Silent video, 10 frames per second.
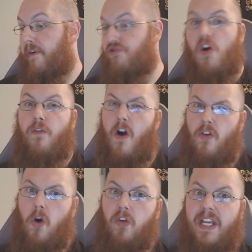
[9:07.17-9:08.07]
So far,
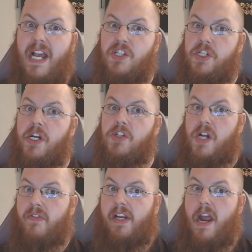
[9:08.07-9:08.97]
the only S tiers
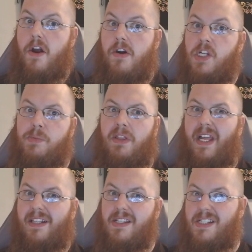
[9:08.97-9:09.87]
I've encountered has been like the